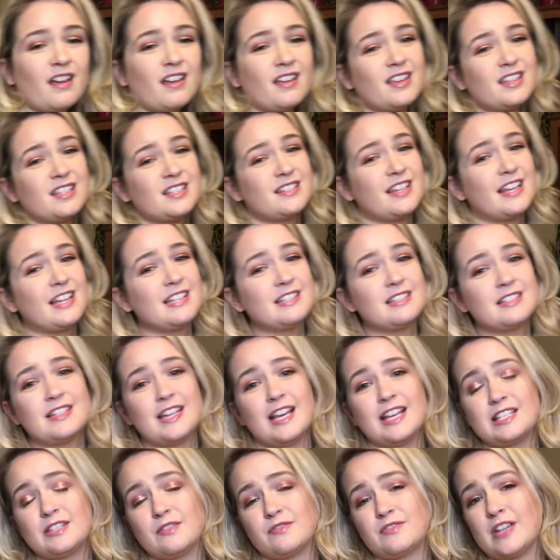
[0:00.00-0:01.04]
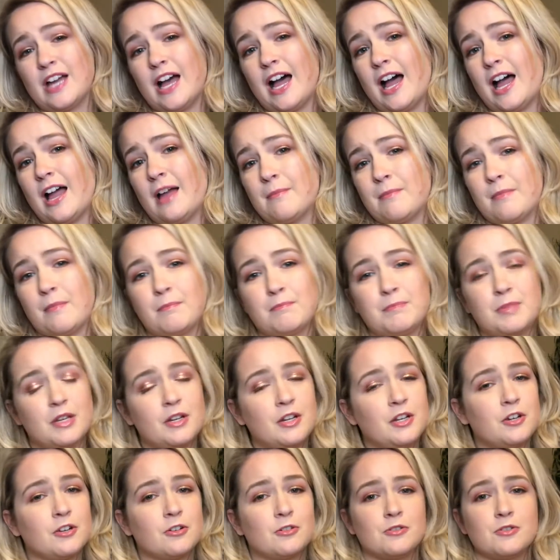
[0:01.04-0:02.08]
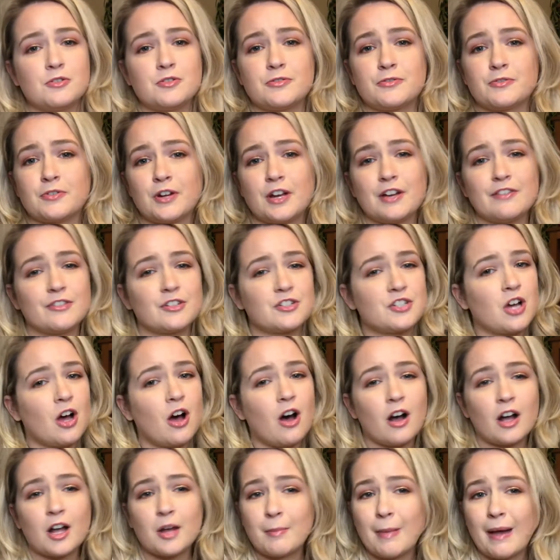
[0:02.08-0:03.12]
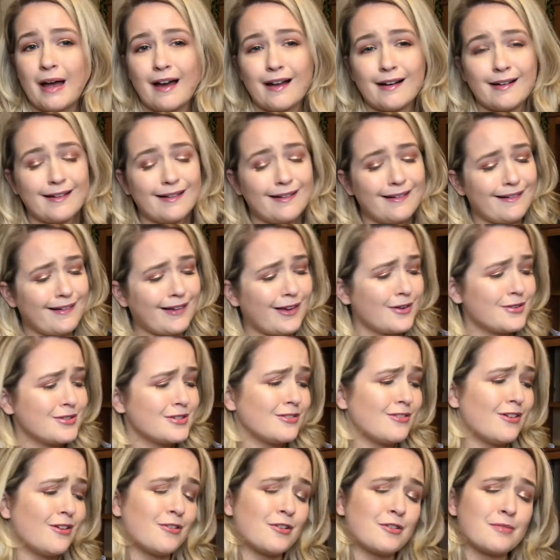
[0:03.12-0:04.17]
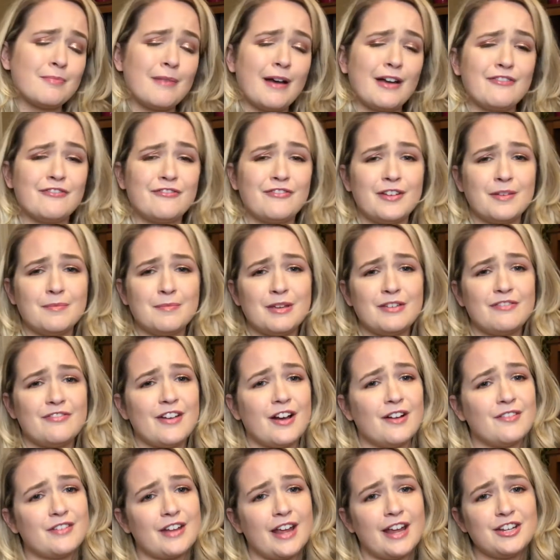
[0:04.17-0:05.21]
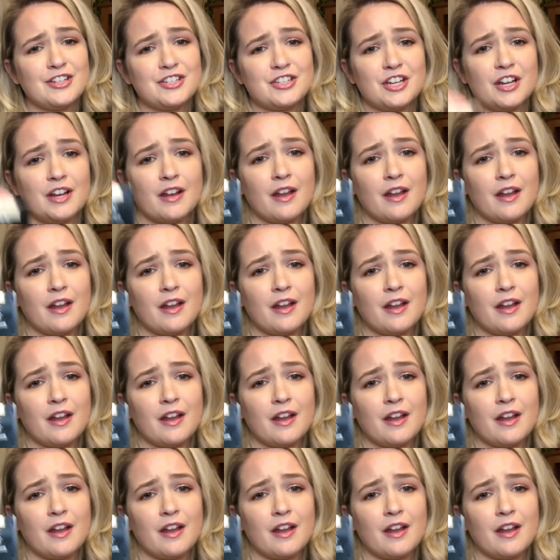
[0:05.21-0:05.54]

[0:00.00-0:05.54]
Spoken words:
Stands the test of time. Beauty gurus forever talk about it. It goes along with my Fit Me foundation.